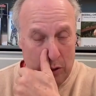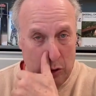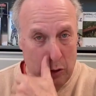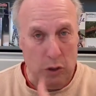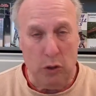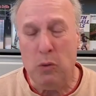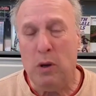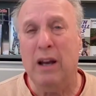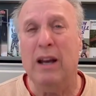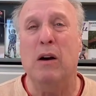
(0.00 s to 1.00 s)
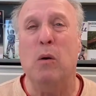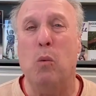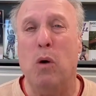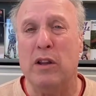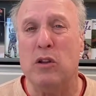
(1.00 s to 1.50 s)
You
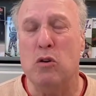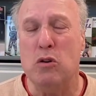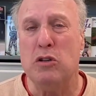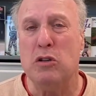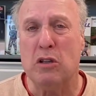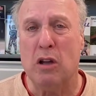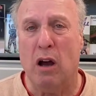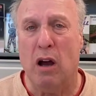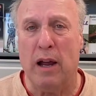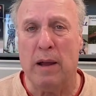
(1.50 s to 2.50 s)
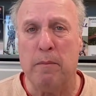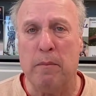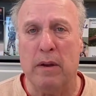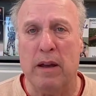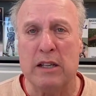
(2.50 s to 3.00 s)
want to use your time
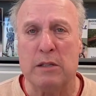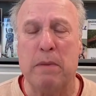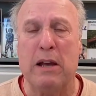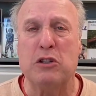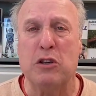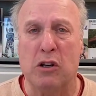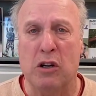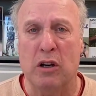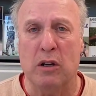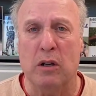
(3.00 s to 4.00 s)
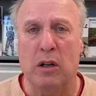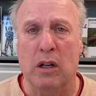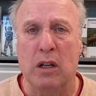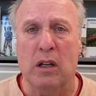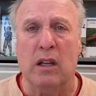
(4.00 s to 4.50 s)
as best you could
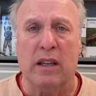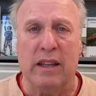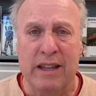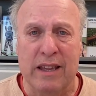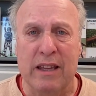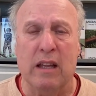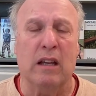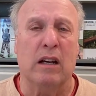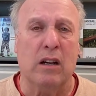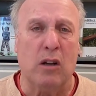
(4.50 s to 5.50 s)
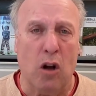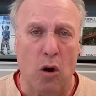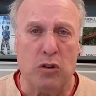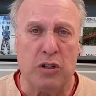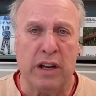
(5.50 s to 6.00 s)
in
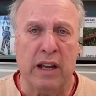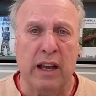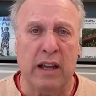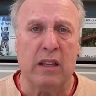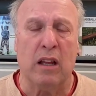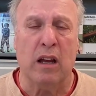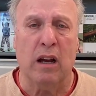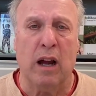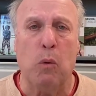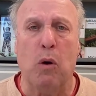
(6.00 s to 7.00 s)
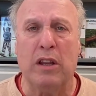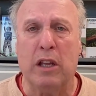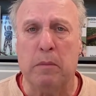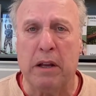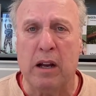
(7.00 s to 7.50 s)
coaching, and I want
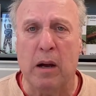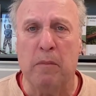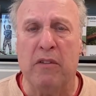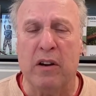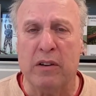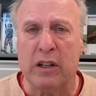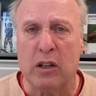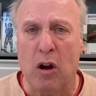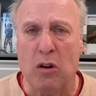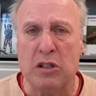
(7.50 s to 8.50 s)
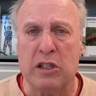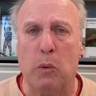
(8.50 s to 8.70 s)
you to become very good coaches.